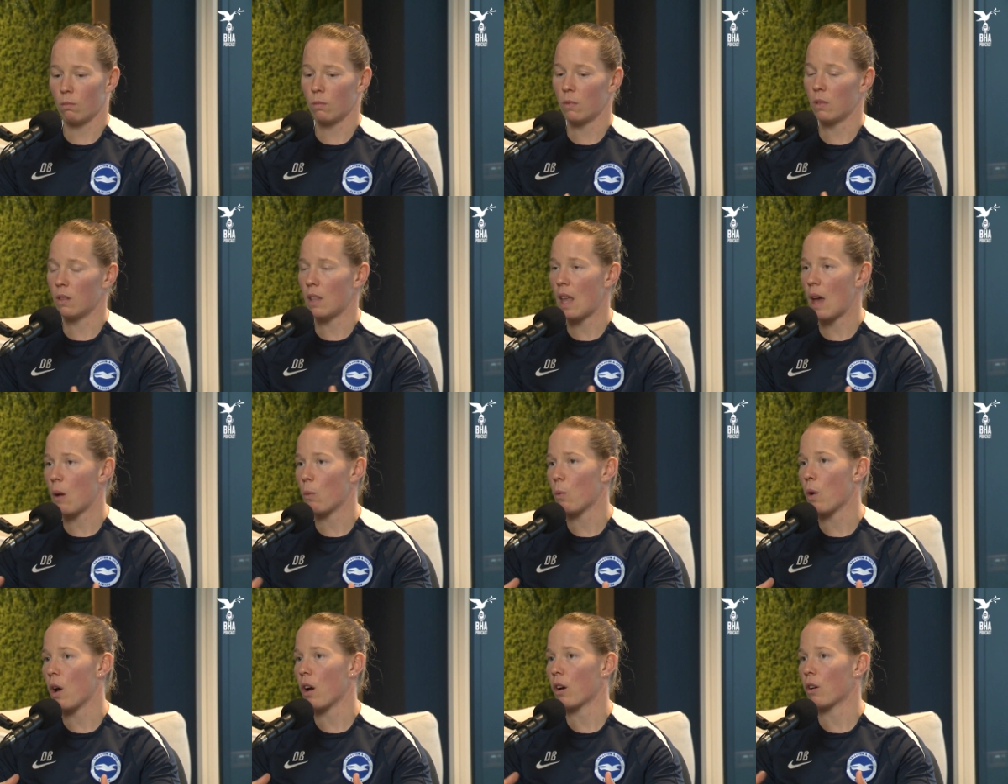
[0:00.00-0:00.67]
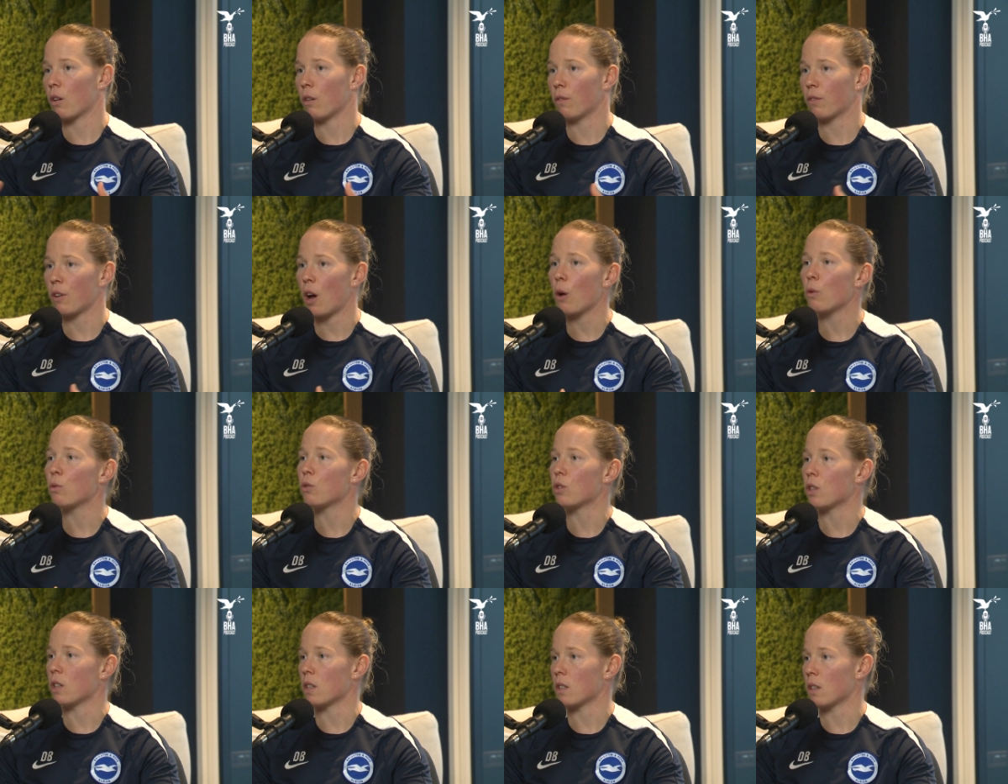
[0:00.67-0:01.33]
network of
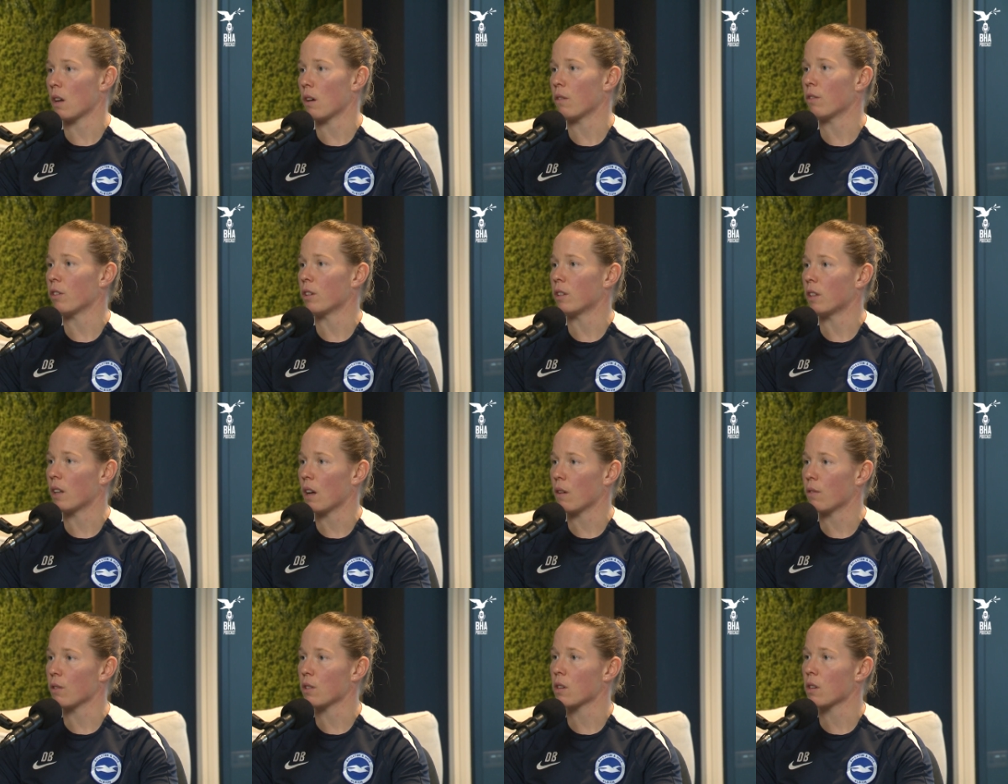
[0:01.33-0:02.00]
coaches over on the other